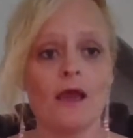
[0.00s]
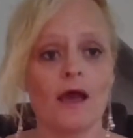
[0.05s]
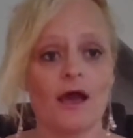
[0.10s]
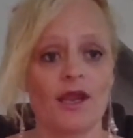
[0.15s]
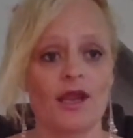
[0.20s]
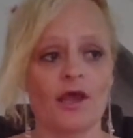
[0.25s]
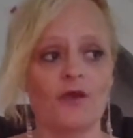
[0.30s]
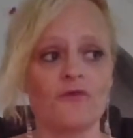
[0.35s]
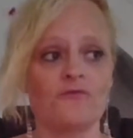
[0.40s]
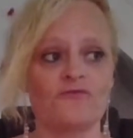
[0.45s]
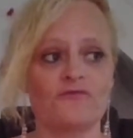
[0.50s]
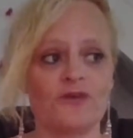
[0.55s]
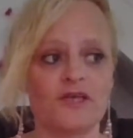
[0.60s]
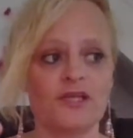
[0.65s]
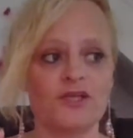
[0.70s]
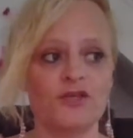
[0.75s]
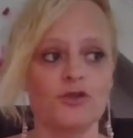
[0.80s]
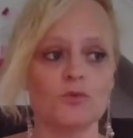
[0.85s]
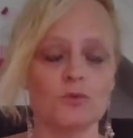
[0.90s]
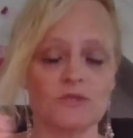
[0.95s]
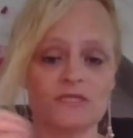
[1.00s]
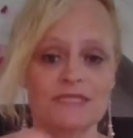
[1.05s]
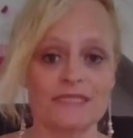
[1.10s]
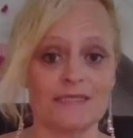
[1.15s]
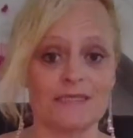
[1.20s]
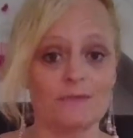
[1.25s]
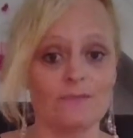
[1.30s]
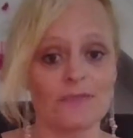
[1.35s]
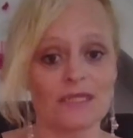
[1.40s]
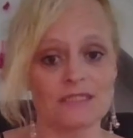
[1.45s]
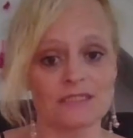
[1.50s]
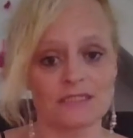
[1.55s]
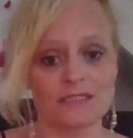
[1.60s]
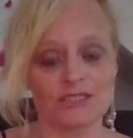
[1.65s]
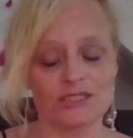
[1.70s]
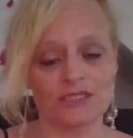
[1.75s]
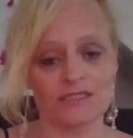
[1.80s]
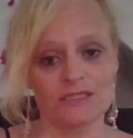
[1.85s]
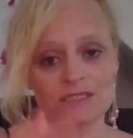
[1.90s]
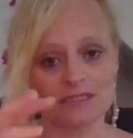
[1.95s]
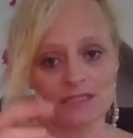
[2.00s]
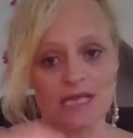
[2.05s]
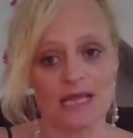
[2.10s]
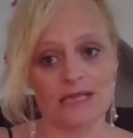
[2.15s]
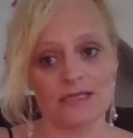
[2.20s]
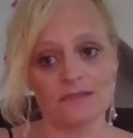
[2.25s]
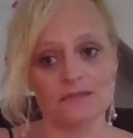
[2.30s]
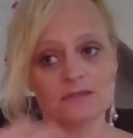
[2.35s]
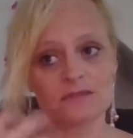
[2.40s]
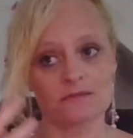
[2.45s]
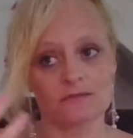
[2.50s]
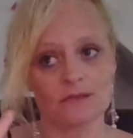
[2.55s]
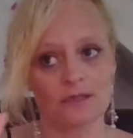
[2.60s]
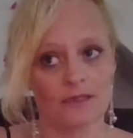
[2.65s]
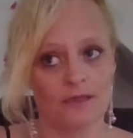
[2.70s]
And hopefully you'll see the messages and